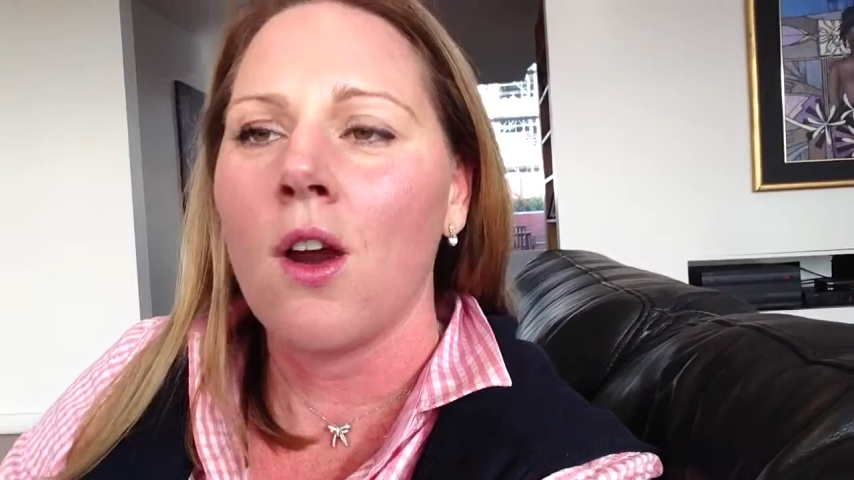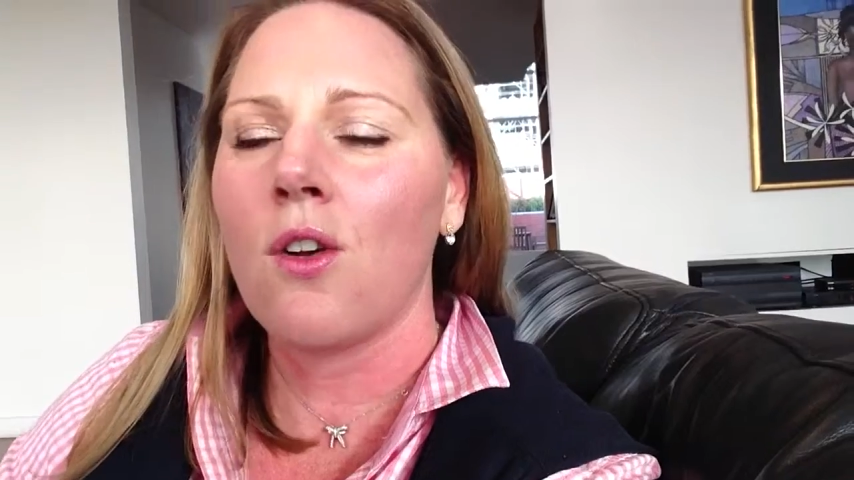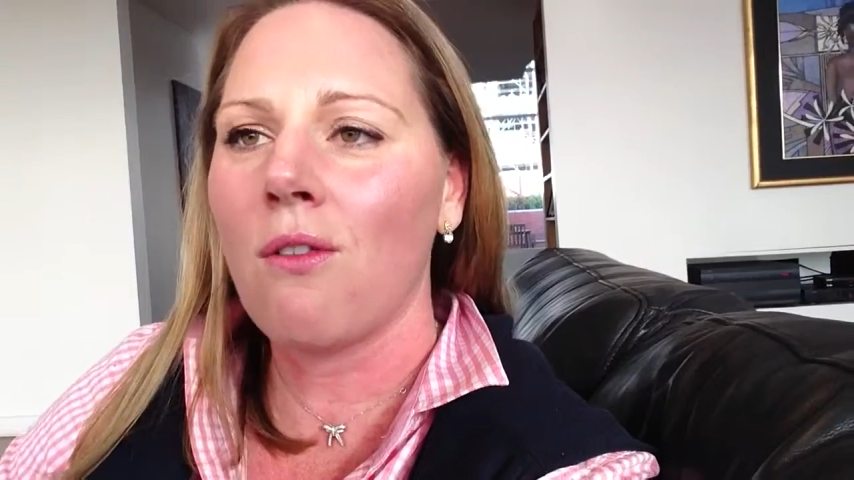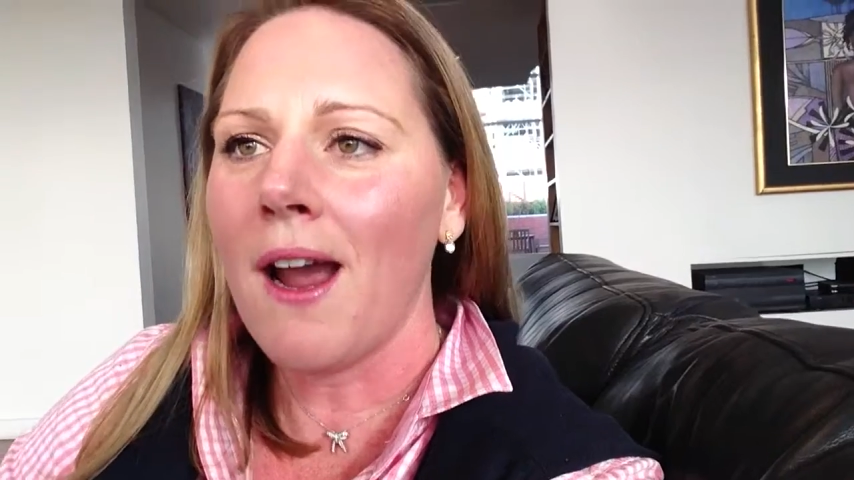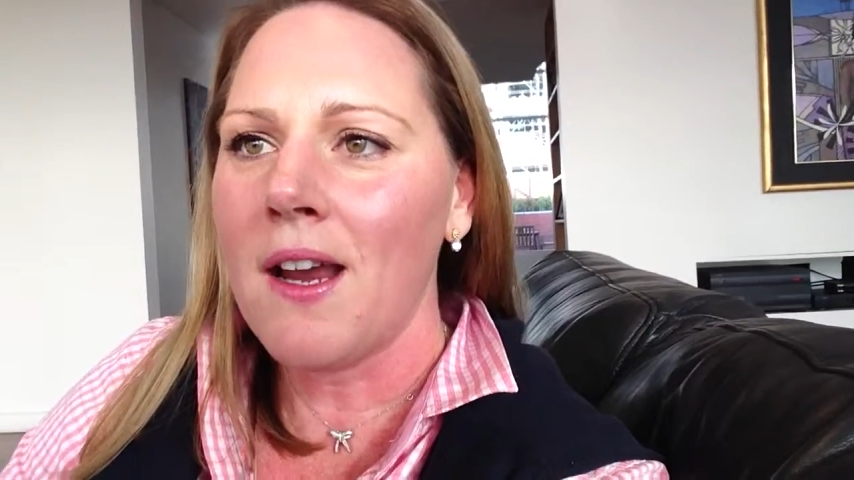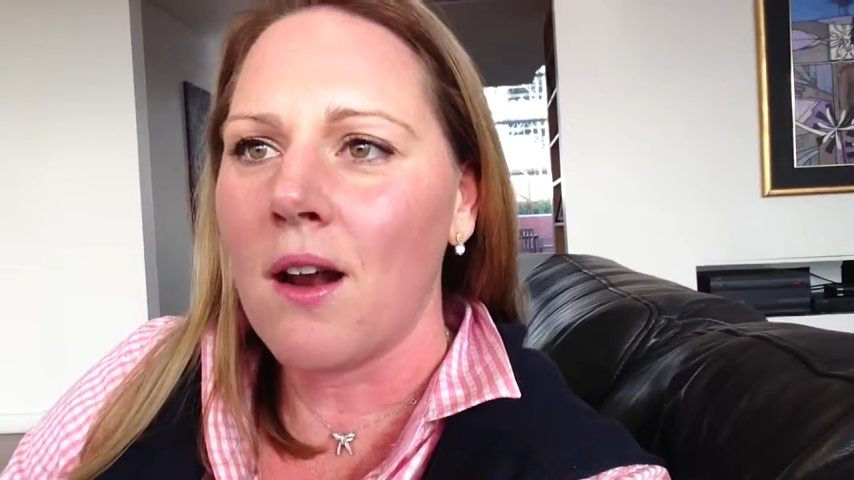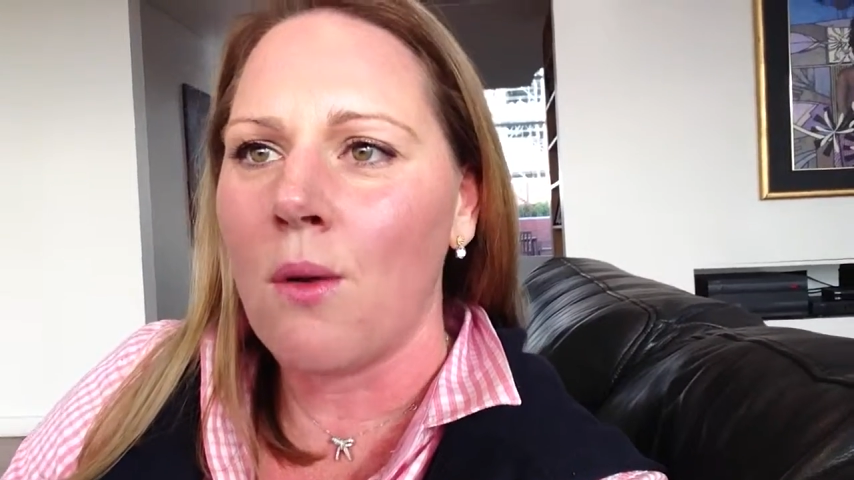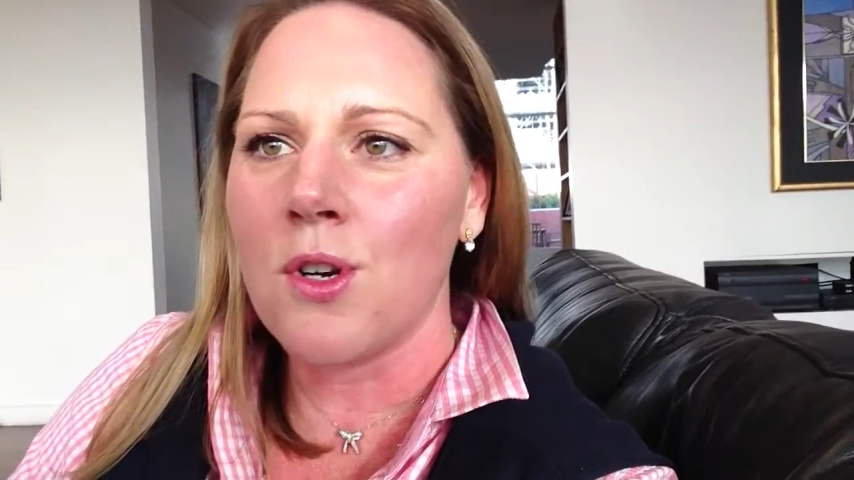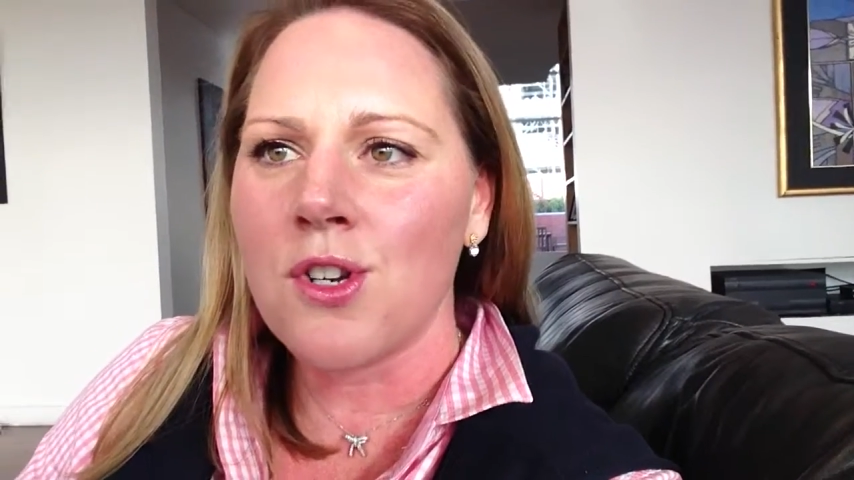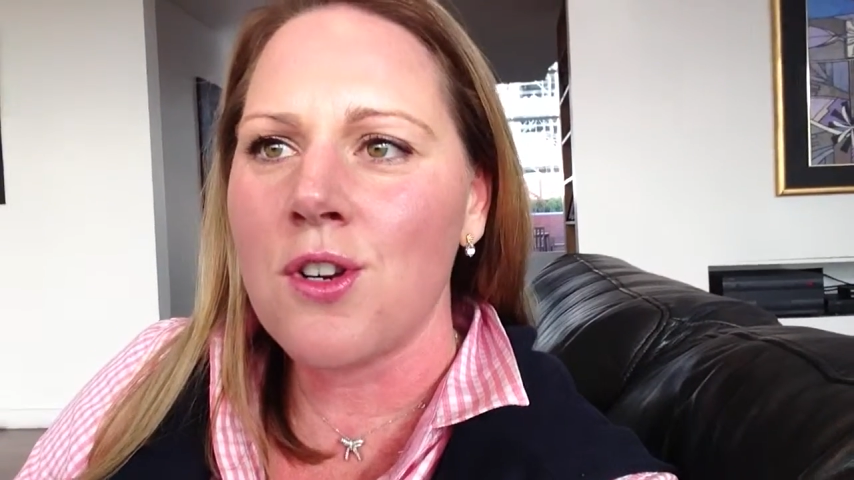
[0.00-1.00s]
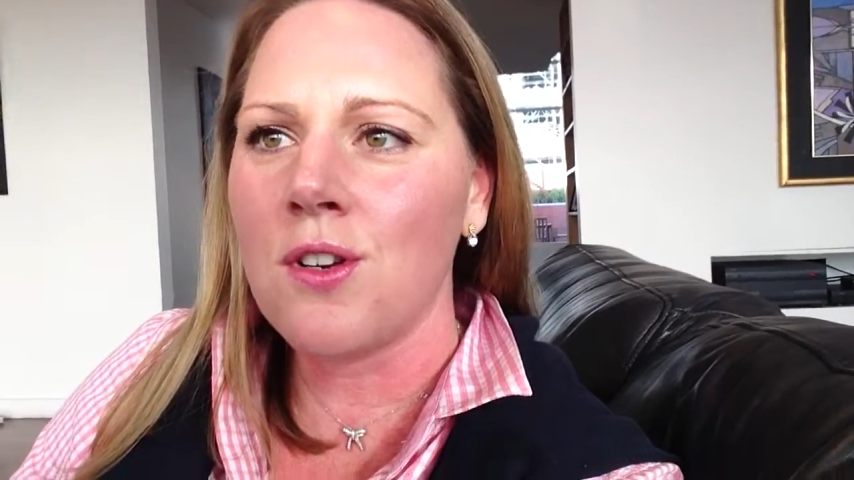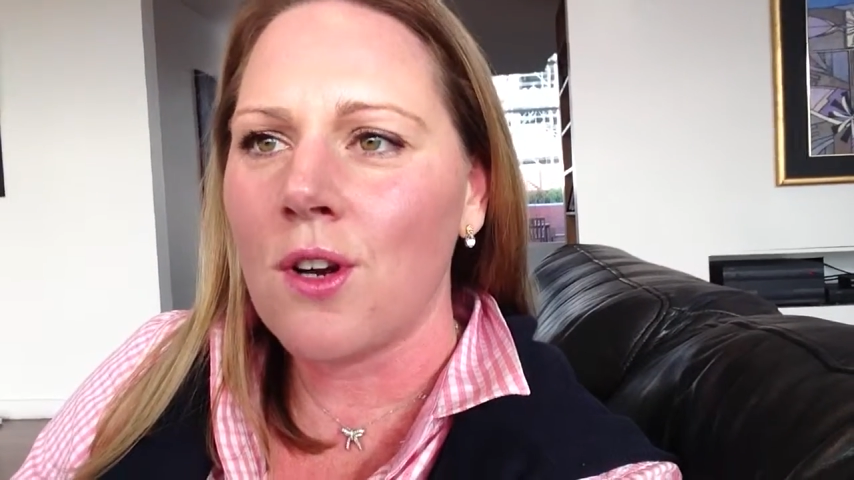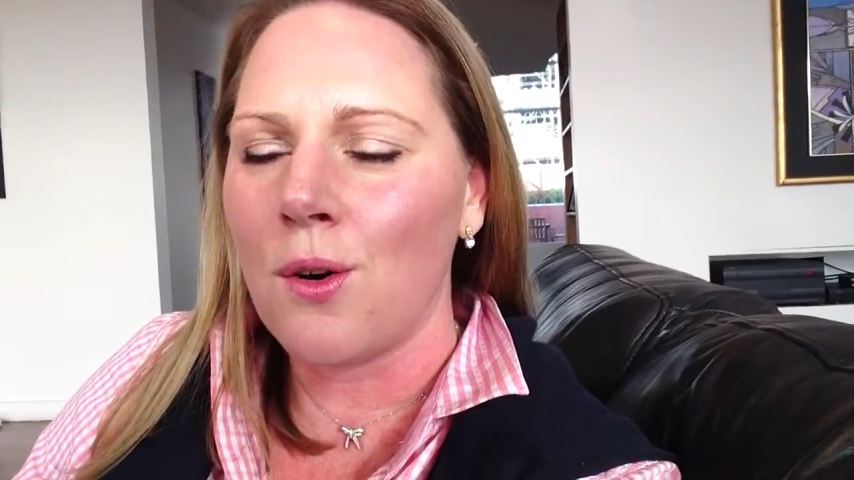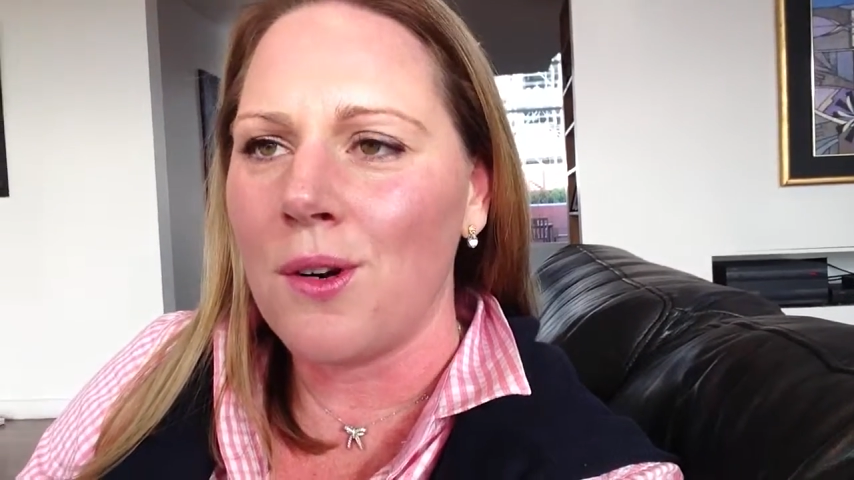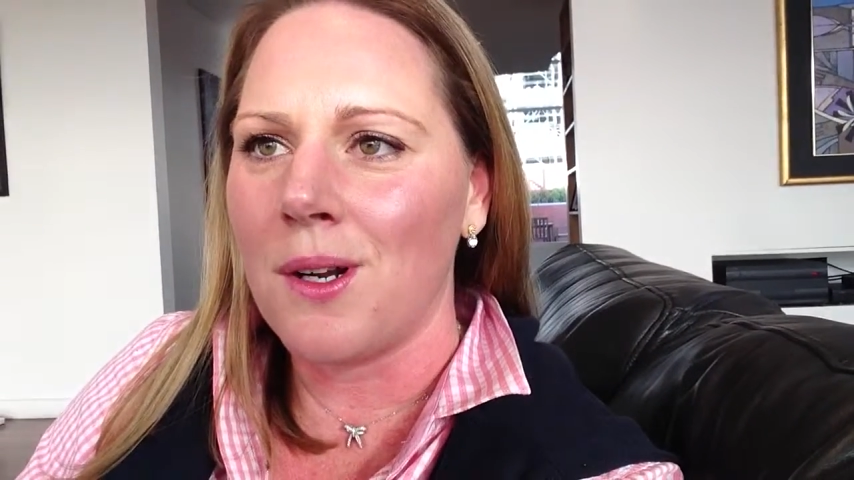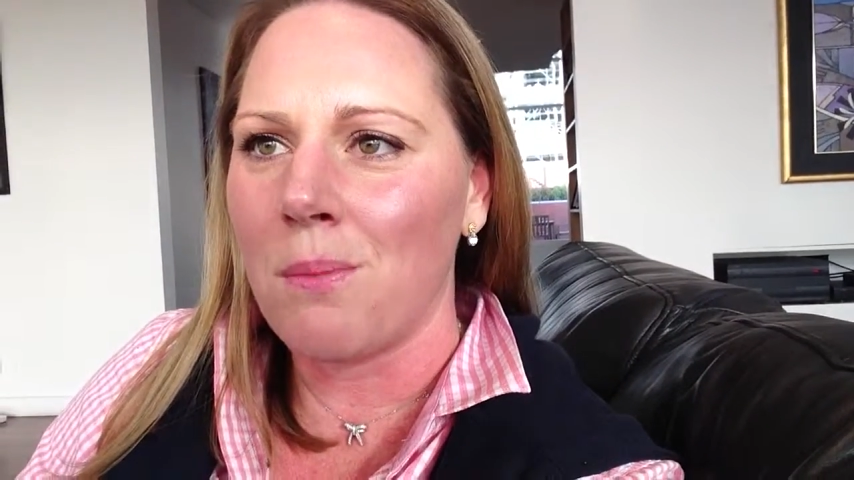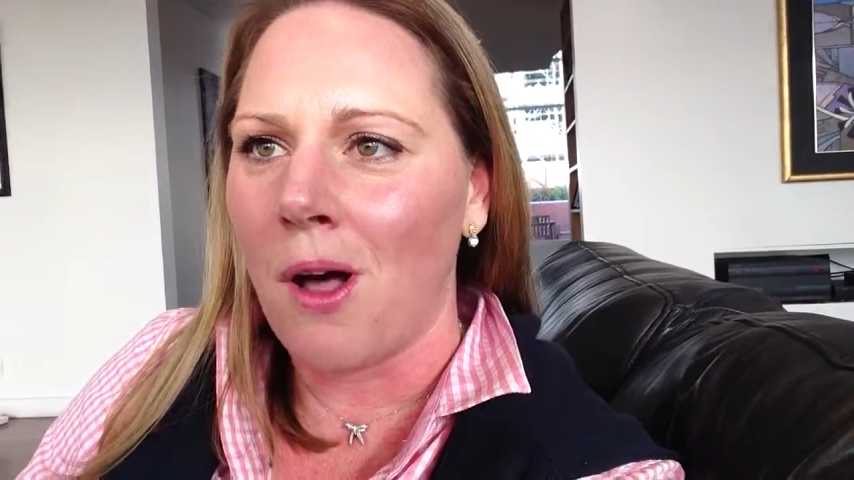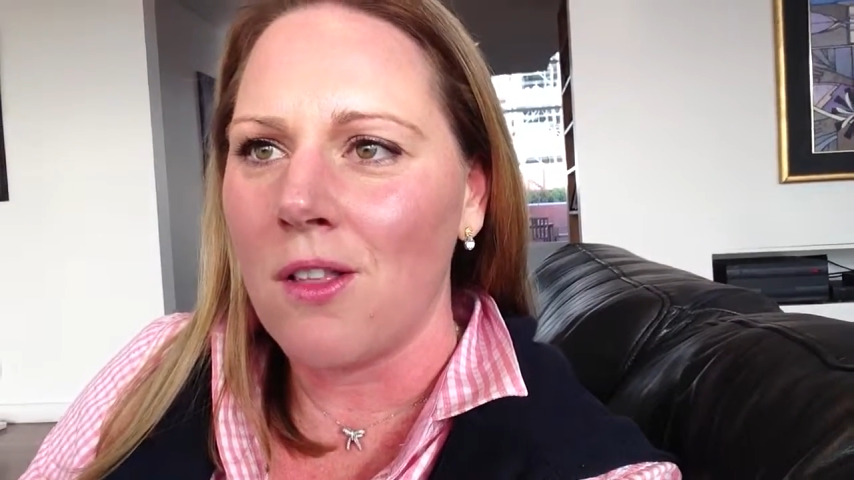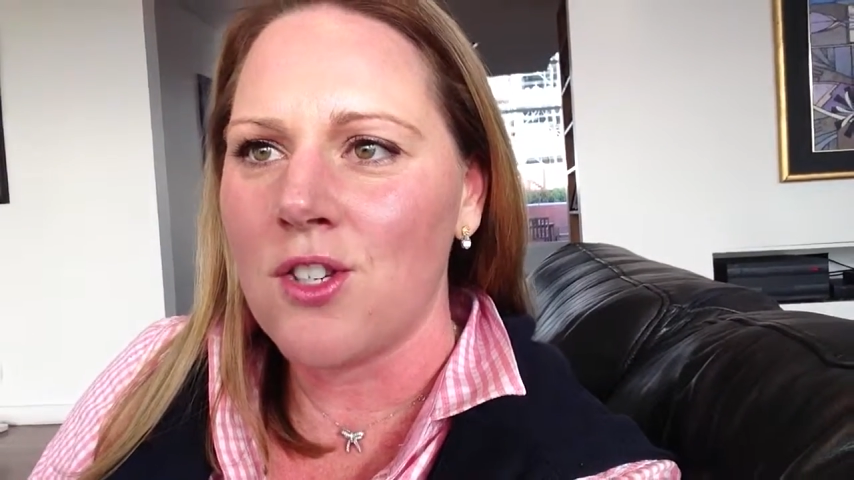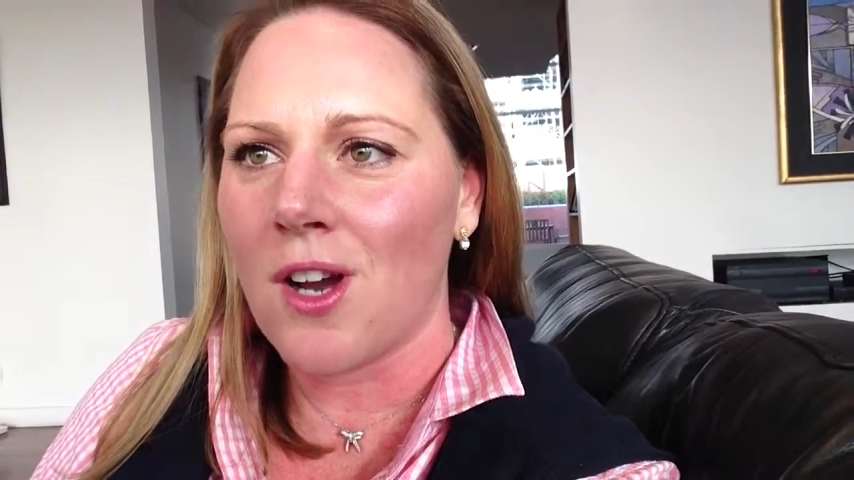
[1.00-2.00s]
great. I want you to go and
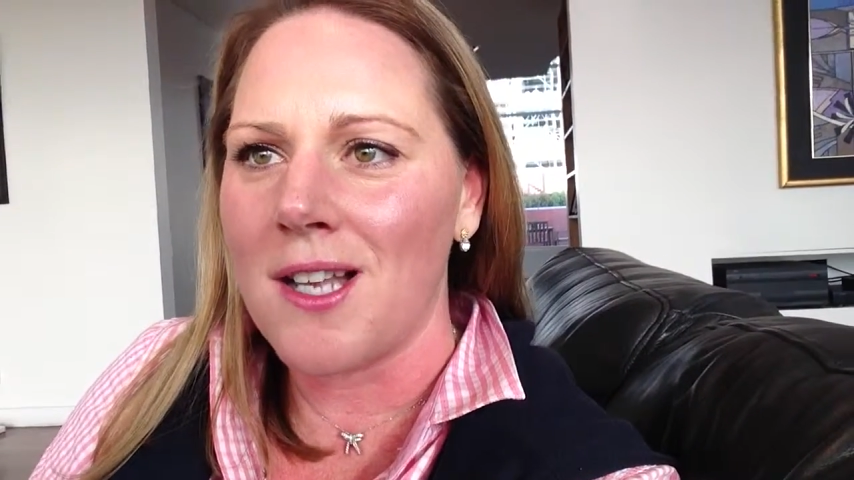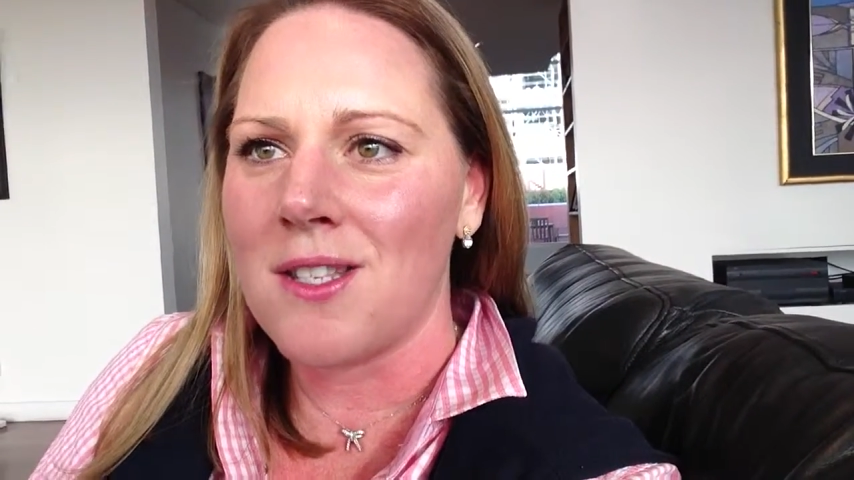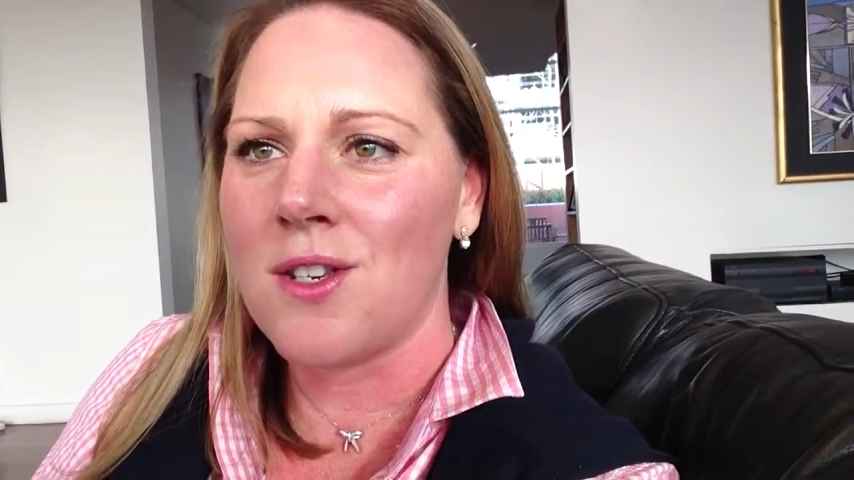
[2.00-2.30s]
apologize